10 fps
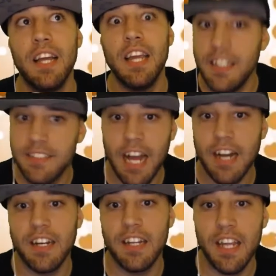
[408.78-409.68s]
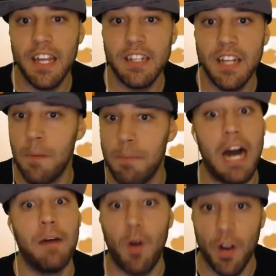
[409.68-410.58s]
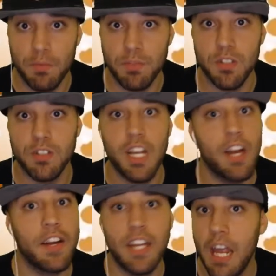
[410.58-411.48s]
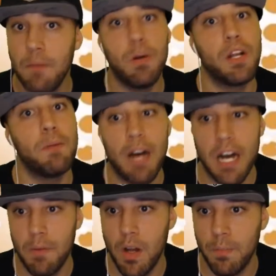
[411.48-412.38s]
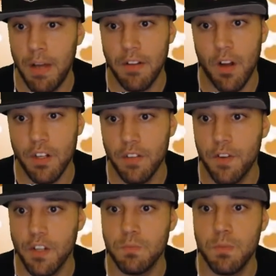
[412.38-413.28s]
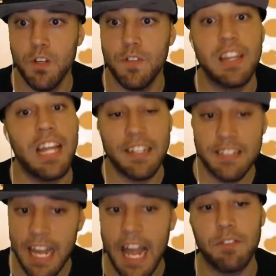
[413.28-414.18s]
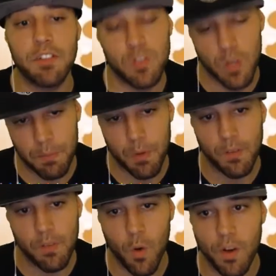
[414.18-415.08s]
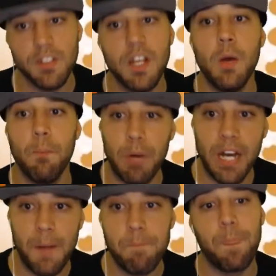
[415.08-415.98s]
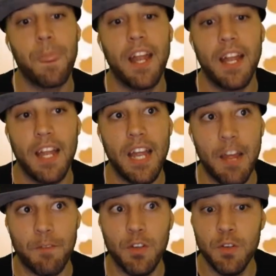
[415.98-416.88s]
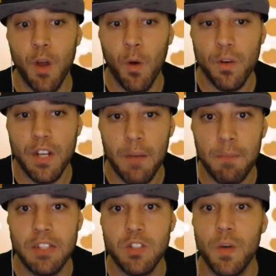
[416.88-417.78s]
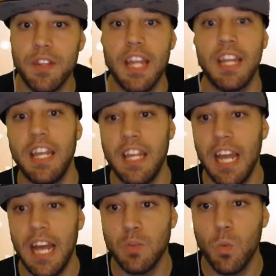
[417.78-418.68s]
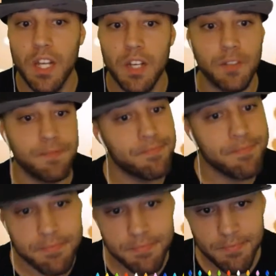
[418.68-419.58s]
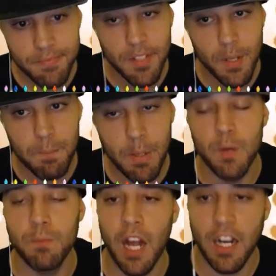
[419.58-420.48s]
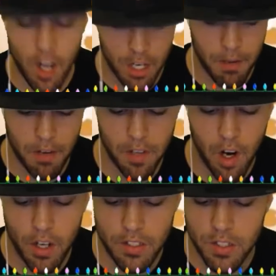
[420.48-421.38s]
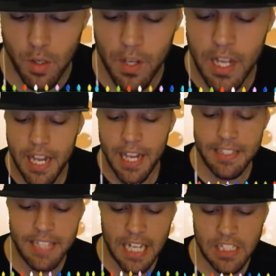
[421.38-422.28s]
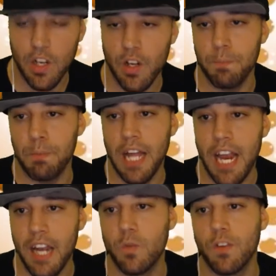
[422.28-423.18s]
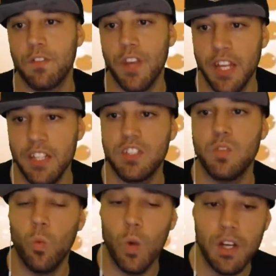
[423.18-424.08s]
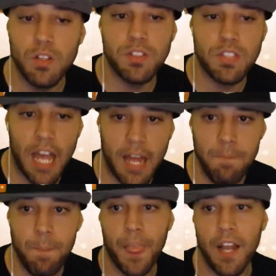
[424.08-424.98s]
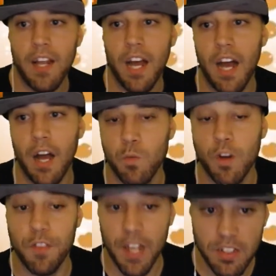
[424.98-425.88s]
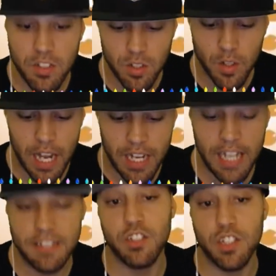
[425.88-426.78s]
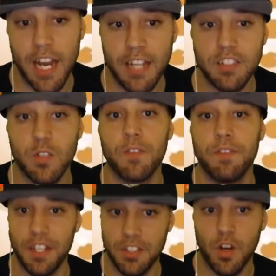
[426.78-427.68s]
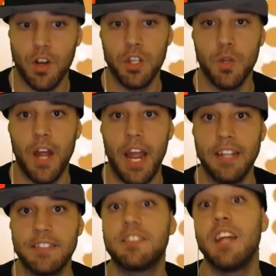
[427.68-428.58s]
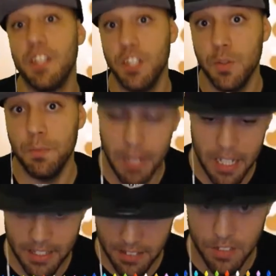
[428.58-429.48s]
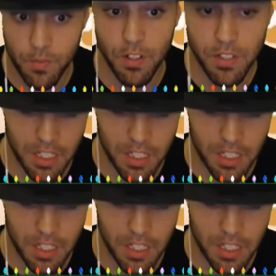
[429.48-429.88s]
he's not going to get a bomb on him. So Sierra can't put a bomb on him on the first move unless they have a stripper, of course. But if you don't come into it thinking he has will, boom, I caught him off guard. So he's actually on a Blade Revenge will set. Revenge, so that he has a chance to revenge on you and stun you, because his first